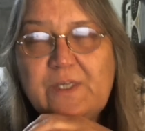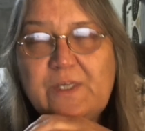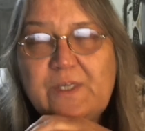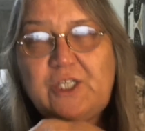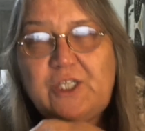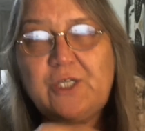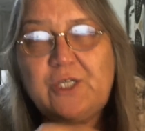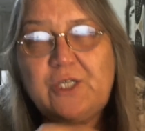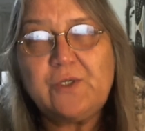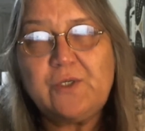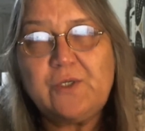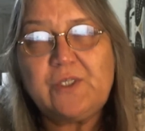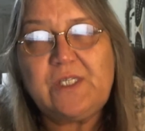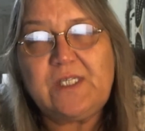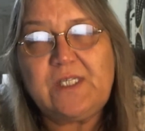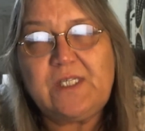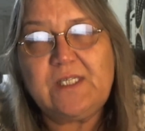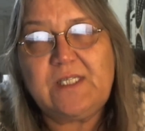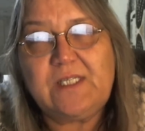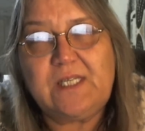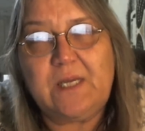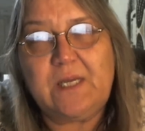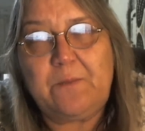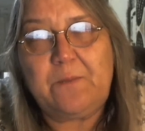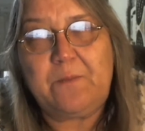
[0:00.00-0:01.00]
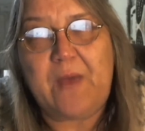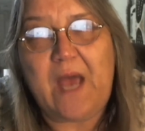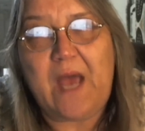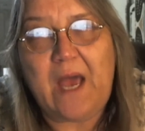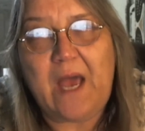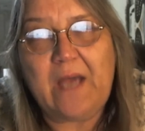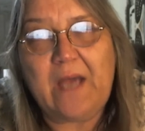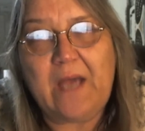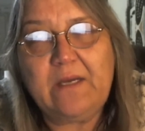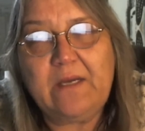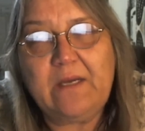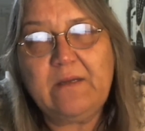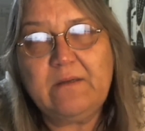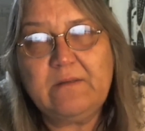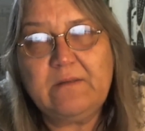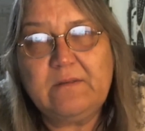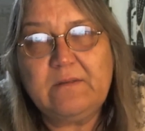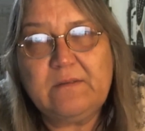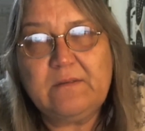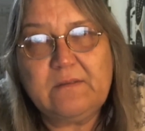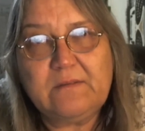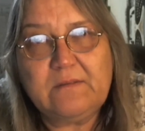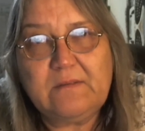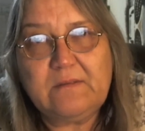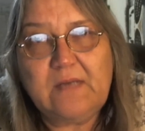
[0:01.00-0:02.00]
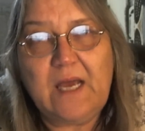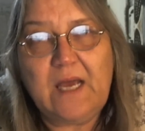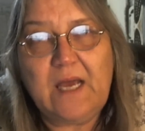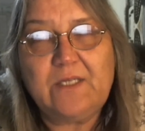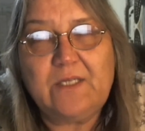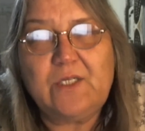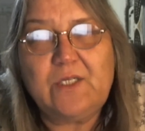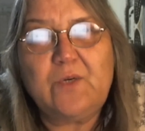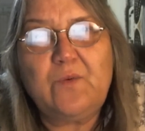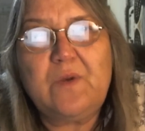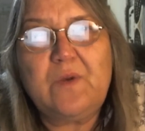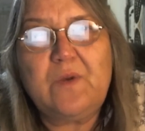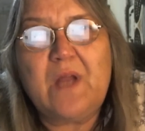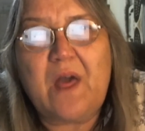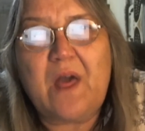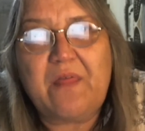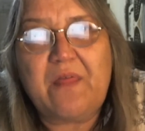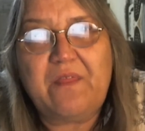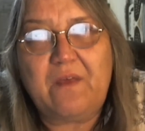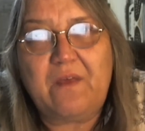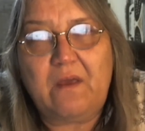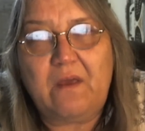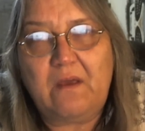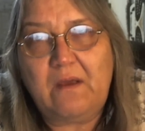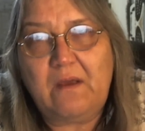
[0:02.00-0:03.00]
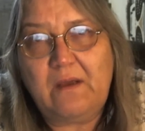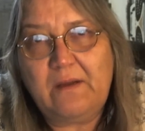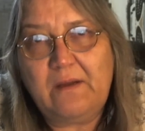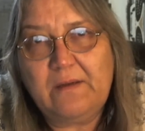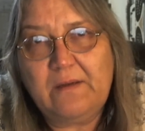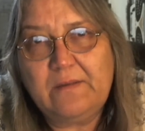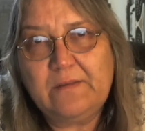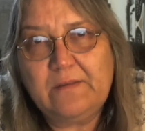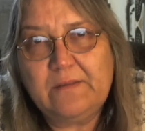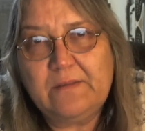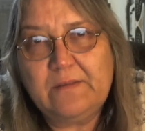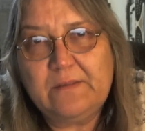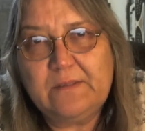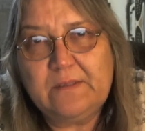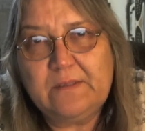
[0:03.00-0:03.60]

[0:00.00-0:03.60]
We choose to sit back and do nothing.